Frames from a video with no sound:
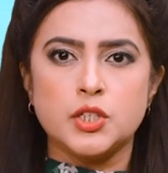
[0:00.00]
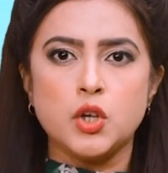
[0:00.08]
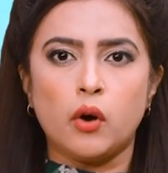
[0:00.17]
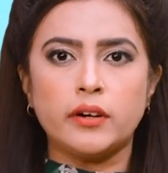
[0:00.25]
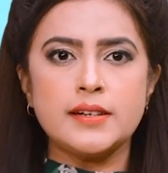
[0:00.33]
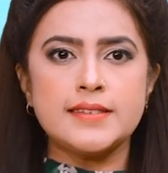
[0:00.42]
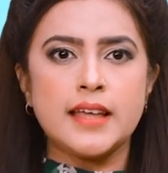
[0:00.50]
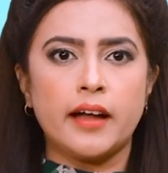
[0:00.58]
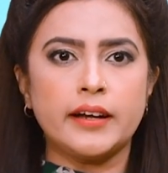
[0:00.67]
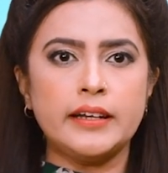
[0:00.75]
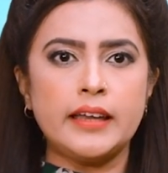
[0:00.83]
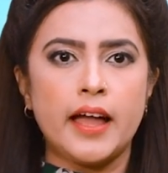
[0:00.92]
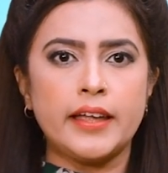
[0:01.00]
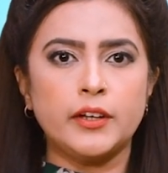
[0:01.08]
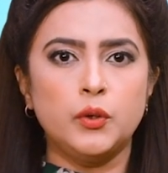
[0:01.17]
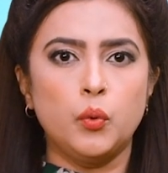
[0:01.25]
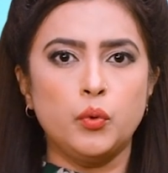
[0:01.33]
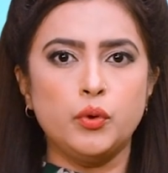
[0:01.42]
Dr. Zakir Naik,
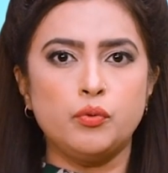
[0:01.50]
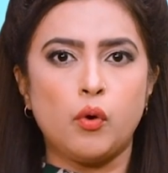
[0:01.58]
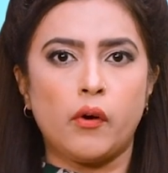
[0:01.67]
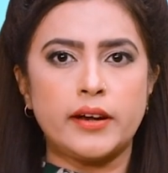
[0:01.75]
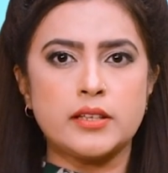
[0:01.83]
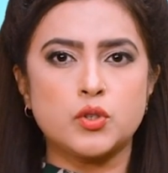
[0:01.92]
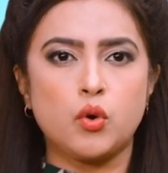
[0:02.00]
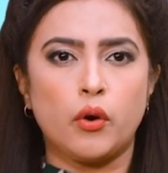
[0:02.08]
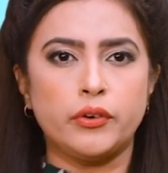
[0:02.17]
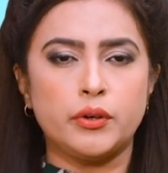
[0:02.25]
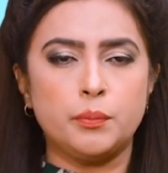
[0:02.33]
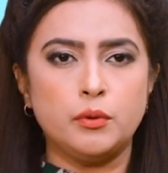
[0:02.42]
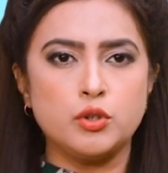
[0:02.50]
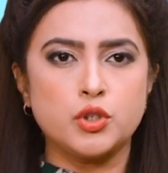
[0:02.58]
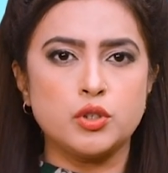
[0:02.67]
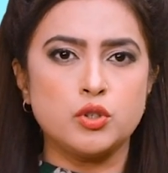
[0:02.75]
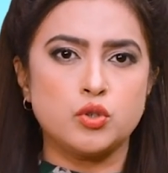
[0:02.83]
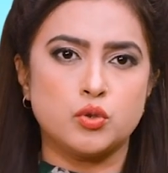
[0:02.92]
known for his
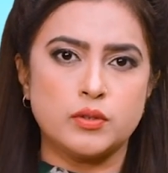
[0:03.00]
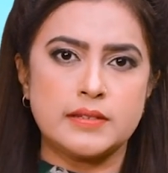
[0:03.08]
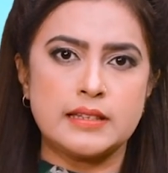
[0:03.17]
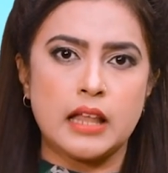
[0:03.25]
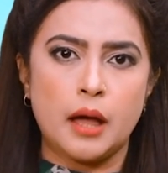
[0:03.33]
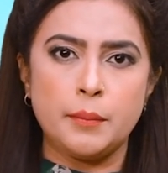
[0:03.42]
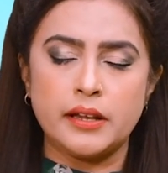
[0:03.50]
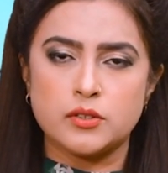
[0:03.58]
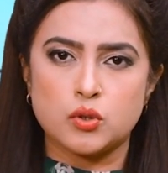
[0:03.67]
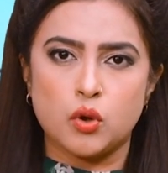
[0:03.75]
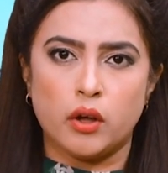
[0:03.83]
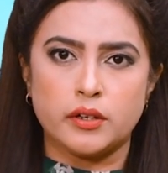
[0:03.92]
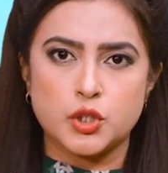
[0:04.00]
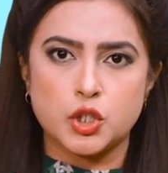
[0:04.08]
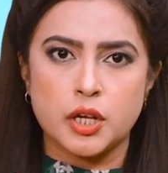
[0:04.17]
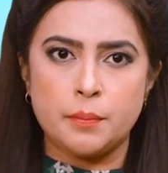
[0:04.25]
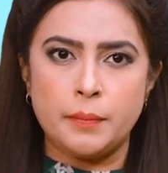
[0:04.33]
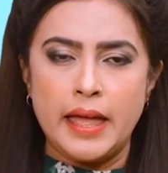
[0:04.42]
contributions to Islamic
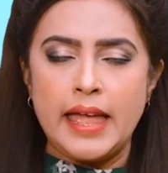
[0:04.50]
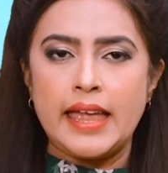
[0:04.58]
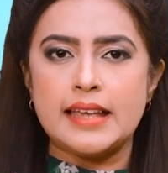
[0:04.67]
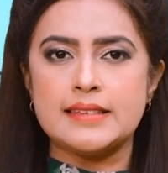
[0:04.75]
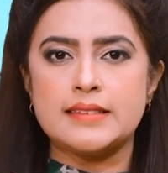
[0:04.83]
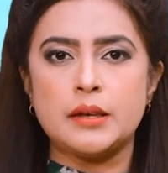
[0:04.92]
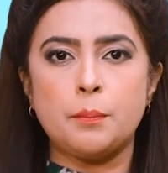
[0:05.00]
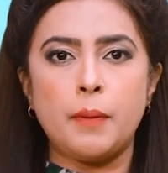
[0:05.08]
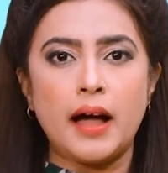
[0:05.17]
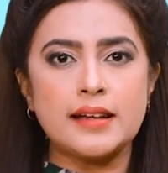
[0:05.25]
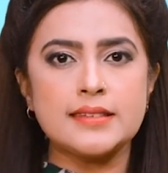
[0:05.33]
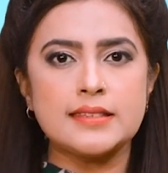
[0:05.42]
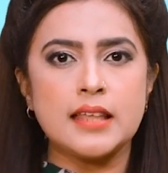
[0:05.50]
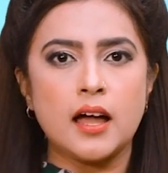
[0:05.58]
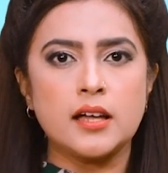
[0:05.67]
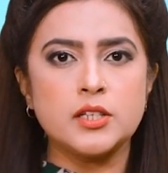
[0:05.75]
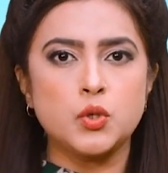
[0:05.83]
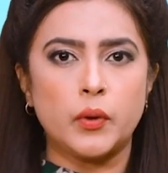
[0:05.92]
scholarship, is in
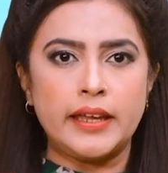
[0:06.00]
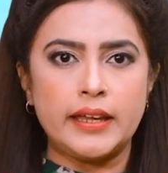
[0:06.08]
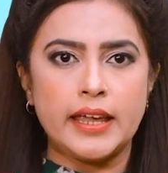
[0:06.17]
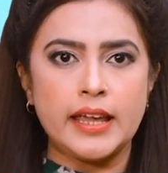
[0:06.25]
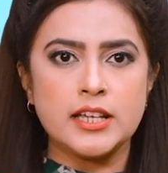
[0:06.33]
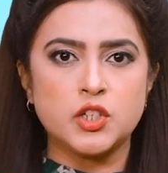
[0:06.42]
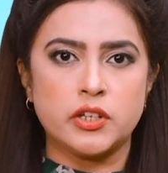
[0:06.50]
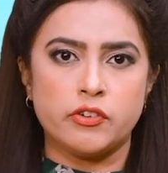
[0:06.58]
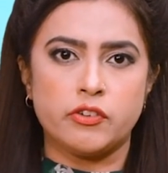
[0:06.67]
Pakistan to engage in